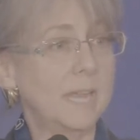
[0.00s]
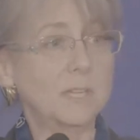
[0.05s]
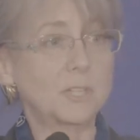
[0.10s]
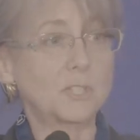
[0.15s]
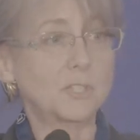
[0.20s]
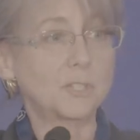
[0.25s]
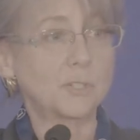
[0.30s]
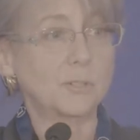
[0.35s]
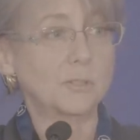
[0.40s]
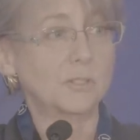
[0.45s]

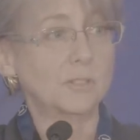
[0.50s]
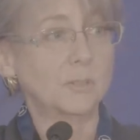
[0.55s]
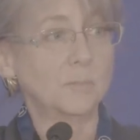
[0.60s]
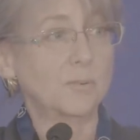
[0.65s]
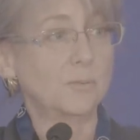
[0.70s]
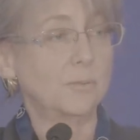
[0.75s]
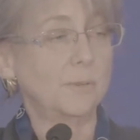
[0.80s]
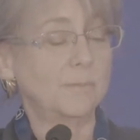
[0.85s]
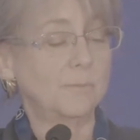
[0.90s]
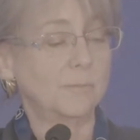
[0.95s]
external
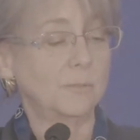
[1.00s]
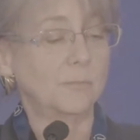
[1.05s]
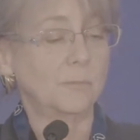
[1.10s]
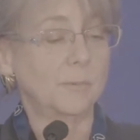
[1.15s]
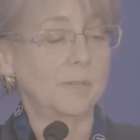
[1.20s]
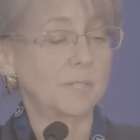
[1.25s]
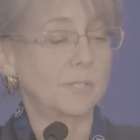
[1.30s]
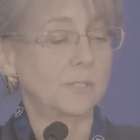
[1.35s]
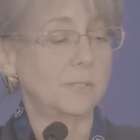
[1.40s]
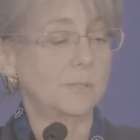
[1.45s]
peripheral
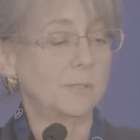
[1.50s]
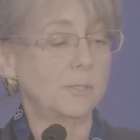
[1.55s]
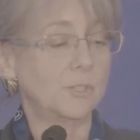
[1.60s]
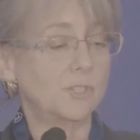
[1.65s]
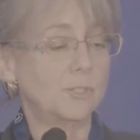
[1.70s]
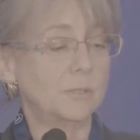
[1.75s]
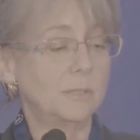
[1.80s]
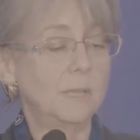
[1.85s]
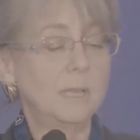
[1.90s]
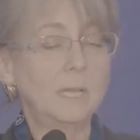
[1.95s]

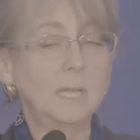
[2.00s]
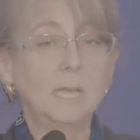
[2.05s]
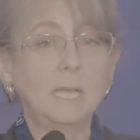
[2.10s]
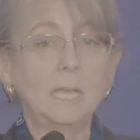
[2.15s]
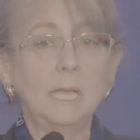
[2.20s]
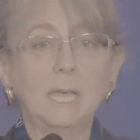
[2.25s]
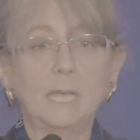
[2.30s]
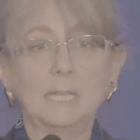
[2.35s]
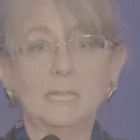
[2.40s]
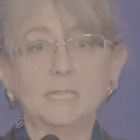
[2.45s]
research,
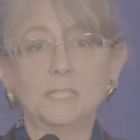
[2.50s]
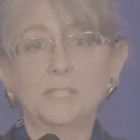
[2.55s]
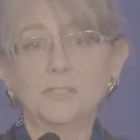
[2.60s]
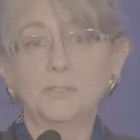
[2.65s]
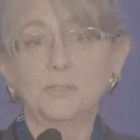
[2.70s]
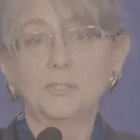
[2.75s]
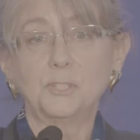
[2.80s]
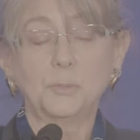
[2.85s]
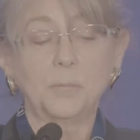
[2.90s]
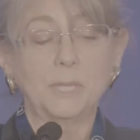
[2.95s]
unless
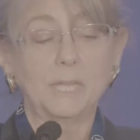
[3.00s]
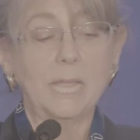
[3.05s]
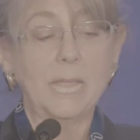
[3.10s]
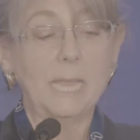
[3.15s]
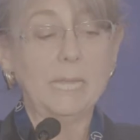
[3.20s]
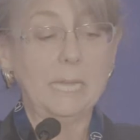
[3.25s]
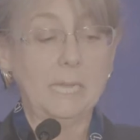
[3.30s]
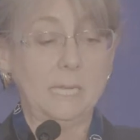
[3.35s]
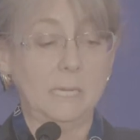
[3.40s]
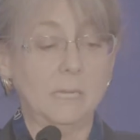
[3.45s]
they're doing
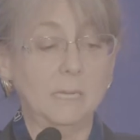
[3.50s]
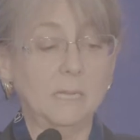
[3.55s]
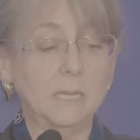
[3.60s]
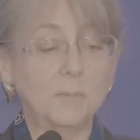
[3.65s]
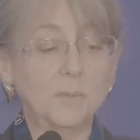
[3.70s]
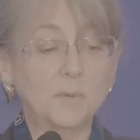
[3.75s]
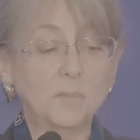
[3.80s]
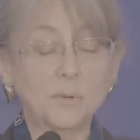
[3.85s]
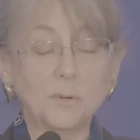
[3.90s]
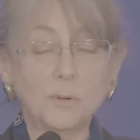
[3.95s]
an
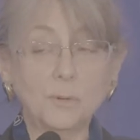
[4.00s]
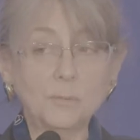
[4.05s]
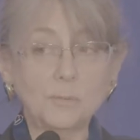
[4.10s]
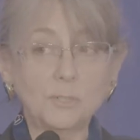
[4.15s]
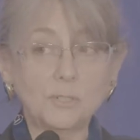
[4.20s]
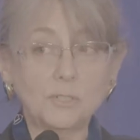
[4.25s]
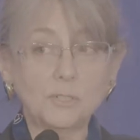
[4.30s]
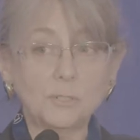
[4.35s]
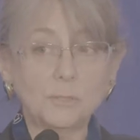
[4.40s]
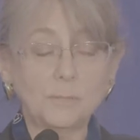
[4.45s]
income
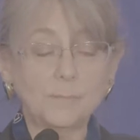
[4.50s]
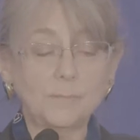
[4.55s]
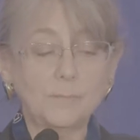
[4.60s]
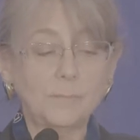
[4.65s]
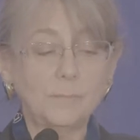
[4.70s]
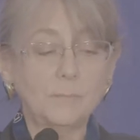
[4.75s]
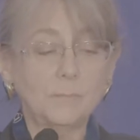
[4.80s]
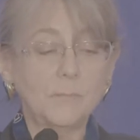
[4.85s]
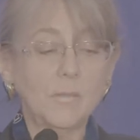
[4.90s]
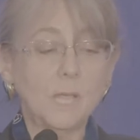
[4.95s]
approach,
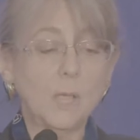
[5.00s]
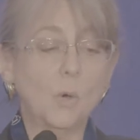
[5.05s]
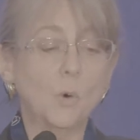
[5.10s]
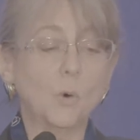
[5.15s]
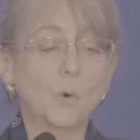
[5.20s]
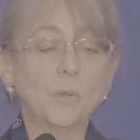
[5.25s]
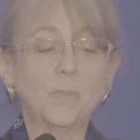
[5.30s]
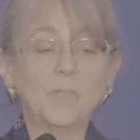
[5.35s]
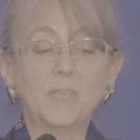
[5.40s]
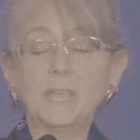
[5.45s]

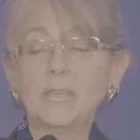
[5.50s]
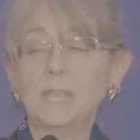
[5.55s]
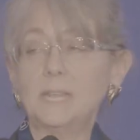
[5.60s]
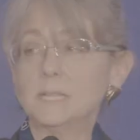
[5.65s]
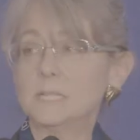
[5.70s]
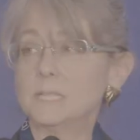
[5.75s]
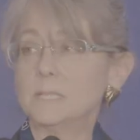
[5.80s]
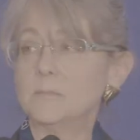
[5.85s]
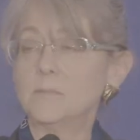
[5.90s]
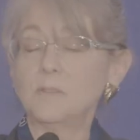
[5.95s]
or in the
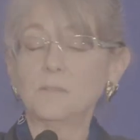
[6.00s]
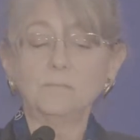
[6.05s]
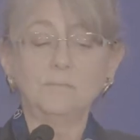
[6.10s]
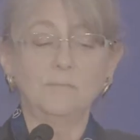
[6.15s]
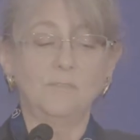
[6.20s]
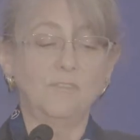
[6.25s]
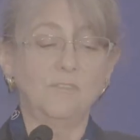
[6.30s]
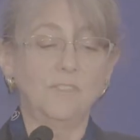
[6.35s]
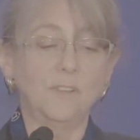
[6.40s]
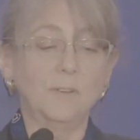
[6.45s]
case of
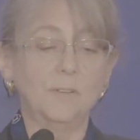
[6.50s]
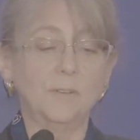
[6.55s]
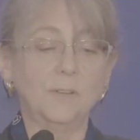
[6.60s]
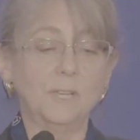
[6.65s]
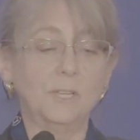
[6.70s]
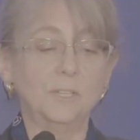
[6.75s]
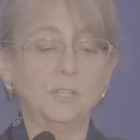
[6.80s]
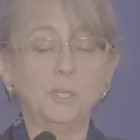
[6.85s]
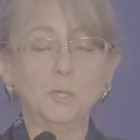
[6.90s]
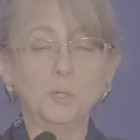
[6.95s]

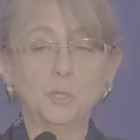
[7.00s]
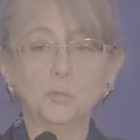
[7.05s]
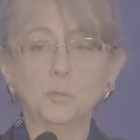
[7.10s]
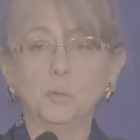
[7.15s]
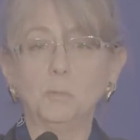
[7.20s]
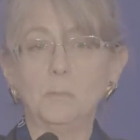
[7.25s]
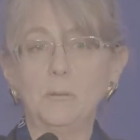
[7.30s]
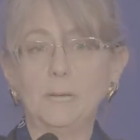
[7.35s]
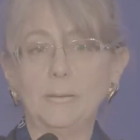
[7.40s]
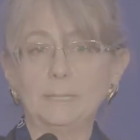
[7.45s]
very
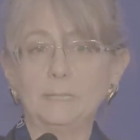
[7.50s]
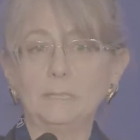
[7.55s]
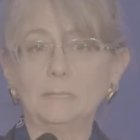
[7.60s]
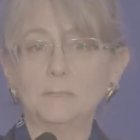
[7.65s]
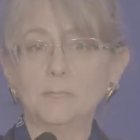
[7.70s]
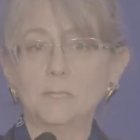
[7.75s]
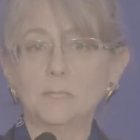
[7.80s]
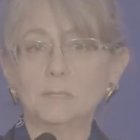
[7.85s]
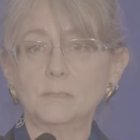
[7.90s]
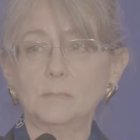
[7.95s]
unusual
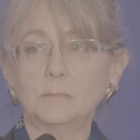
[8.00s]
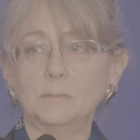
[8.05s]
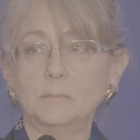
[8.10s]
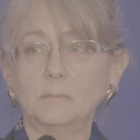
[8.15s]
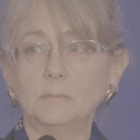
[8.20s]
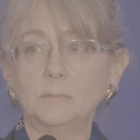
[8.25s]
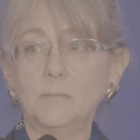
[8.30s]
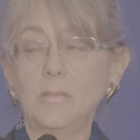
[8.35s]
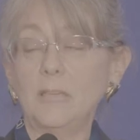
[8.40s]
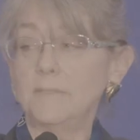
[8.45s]
models.
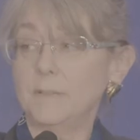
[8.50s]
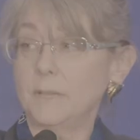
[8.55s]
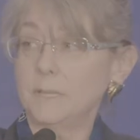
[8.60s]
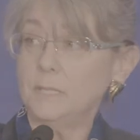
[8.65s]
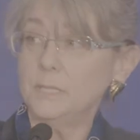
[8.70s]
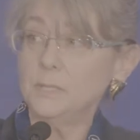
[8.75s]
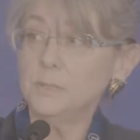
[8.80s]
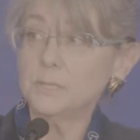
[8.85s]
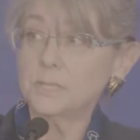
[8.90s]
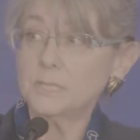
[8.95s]
Have I
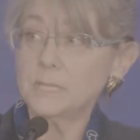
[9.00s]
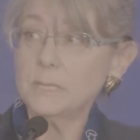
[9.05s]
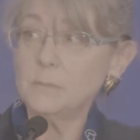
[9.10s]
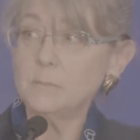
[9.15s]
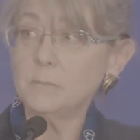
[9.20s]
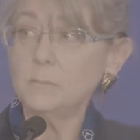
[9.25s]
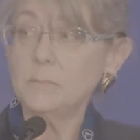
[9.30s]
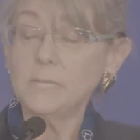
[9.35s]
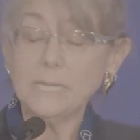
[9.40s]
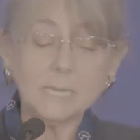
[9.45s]
used
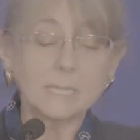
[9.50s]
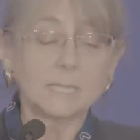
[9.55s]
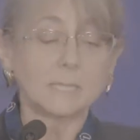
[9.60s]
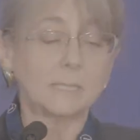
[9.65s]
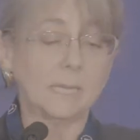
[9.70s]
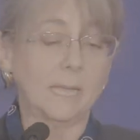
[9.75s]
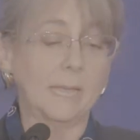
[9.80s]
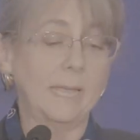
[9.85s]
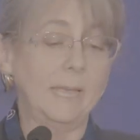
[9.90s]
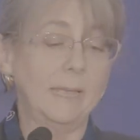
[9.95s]
them?
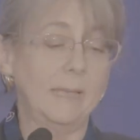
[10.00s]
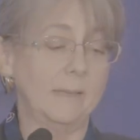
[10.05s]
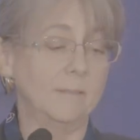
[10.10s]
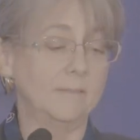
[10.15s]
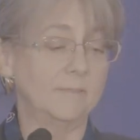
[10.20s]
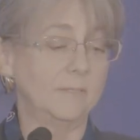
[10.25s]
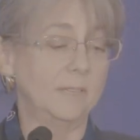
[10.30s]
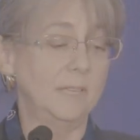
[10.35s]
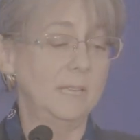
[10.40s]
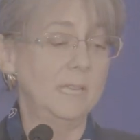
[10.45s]
Yes, I
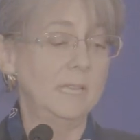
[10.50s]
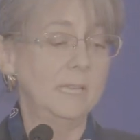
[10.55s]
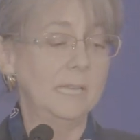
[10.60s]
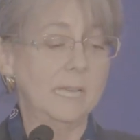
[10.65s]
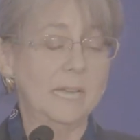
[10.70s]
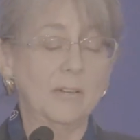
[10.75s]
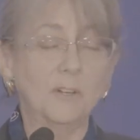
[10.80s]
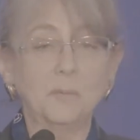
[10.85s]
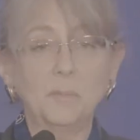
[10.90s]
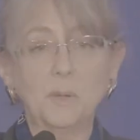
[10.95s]
have.
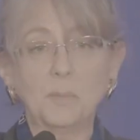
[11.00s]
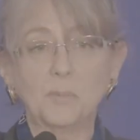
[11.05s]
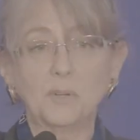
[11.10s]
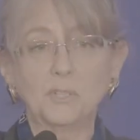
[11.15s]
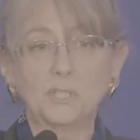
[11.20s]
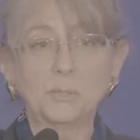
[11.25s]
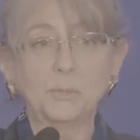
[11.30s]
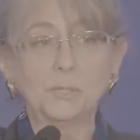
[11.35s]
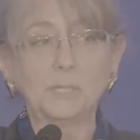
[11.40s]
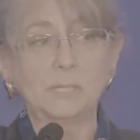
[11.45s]
I remember
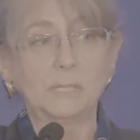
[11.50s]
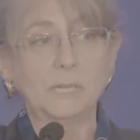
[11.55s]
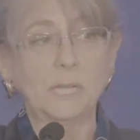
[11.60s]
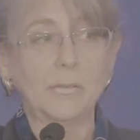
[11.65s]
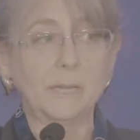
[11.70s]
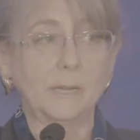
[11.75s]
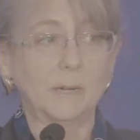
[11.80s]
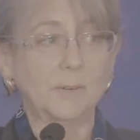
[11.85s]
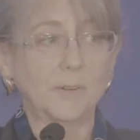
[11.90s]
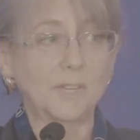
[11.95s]
doing an
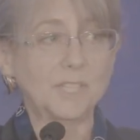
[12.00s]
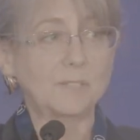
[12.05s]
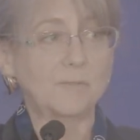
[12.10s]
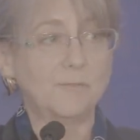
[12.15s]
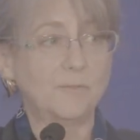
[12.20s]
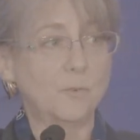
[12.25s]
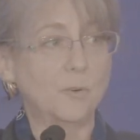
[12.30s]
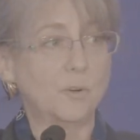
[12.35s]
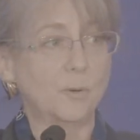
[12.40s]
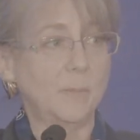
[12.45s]
IRS
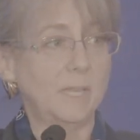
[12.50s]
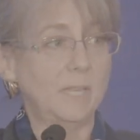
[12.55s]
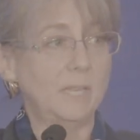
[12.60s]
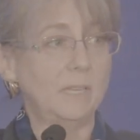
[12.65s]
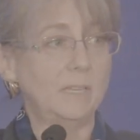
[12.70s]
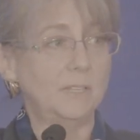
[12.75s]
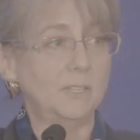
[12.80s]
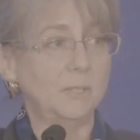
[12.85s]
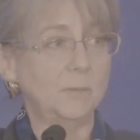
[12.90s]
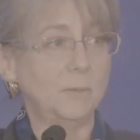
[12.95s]
Form
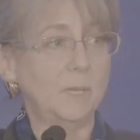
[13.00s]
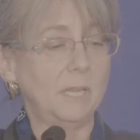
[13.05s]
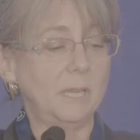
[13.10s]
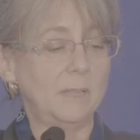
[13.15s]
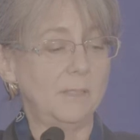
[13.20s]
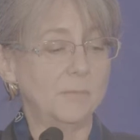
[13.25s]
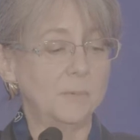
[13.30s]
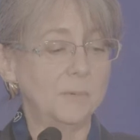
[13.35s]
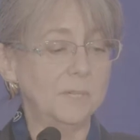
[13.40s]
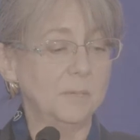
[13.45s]

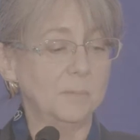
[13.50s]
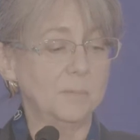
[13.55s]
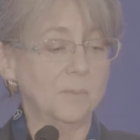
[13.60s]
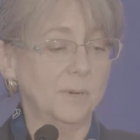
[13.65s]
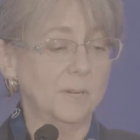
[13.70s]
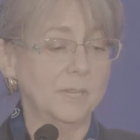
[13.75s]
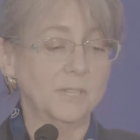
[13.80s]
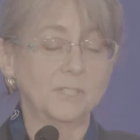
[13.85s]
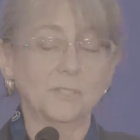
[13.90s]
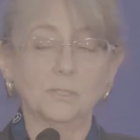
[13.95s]
8283
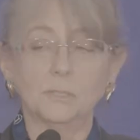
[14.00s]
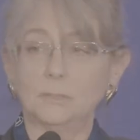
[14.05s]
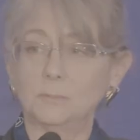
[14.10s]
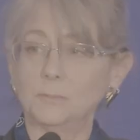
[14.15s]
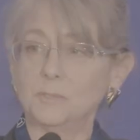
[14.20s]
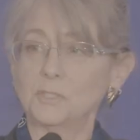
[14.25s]
appraisal,